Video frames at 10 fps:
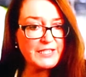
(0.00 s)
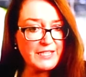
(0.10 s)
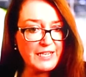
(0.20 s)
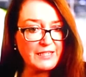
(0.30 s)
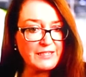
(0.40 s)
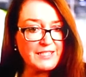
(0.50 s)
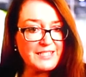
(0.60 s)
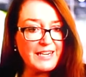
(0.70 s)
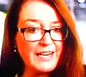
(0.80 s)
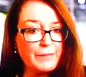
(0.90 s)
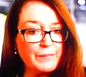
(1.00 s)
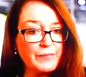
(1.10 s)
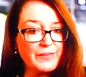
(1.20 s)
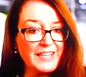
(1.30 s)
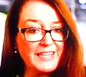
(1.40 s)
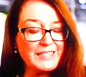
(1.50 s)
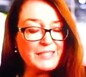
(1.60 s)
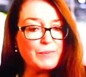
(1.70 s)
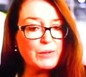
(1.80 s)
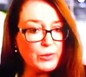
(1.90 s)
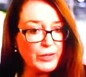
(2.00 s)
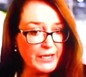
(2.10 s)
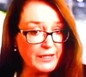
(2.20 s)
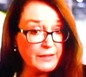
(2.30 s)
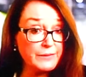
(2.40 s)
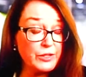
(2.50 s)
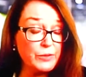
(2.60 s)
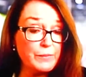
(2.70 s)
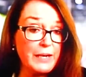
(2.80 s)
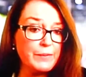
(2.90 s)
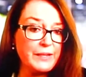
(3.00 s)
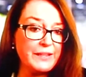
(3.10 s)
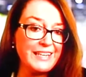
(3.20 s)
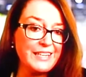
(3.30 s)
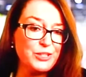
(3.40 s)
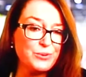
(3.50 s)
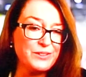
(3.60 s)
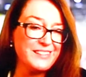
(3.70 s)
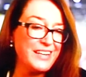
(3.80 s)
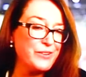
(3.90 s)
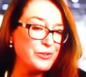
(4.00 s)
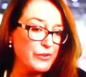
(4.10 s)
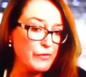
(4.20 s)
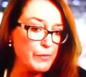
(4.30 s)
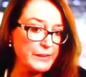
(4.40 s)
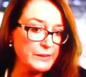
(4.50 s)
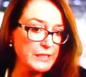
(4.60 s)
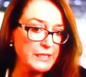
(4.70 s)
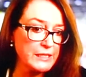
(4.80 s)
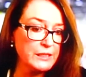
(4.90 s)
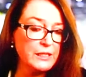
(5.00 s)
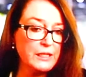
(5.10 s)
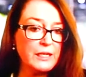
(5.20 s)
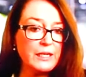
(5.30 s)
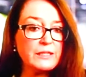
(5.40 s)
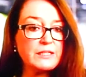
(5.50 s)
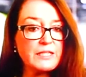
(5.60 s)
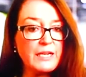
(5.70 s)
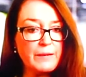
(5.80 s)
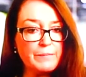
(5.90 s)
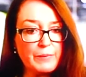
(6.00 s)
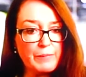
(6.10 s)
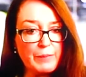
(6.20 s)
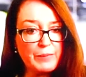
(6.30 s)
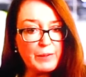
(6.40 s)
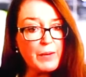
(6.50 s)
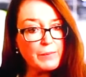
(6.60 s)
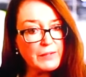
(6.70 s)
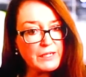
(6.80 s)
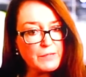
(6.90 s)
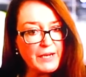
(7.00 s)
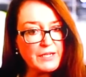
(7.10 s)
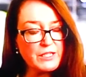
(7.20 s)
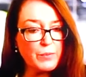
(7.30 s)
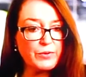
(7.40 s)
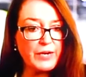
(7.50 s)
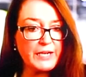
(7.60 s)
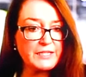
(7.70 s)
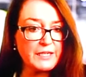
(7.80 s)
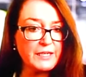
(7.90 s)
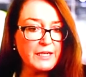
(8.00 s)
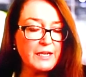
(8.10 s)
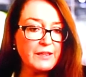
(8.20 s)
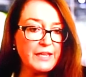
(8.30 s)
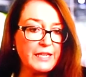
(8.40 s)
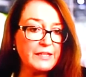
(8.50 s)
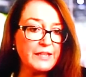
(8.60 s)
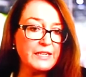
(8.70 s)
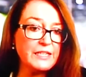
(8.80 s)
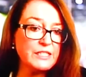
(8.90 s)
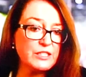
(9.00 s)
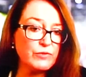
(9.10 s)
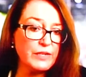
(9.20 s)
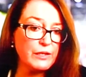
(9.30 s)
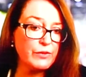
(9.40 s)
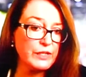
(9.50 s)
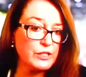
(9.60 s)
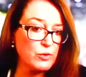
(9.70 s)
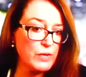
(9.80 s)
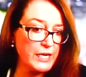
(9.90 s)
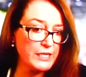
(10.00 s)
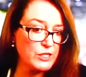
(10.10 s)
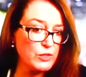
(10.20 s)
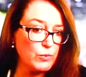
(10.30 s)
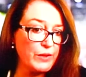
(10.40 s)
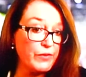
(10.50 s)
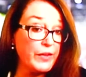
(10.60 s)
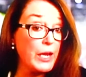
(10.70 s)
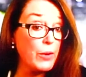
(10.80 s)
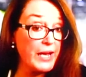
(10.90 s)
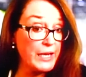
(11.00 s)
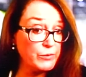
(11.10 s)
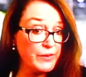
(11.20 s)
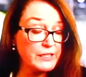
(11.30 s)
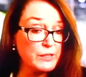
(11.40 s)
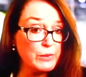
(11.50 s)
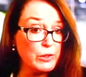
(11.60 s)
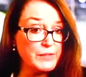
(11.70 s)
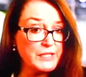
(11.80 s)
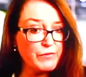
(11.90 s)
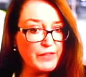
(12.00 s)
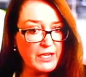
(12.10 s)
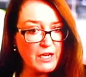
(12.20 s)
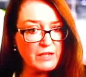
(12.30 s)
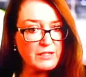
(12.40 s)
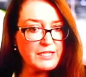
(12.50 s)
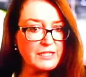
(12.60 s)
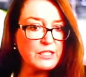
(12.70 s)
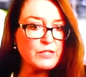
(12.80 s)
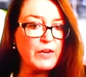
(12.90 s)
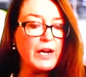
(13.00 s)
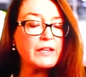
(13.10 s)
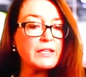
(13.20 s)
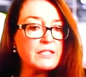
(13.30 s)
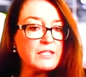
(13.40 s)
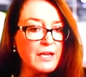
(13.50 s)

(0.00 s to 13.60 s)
things, the deployer, who might be the actual owner of a building, it might be a public space operator, they need to really think twice whether they go ahead with that deployment if they can't satisfy these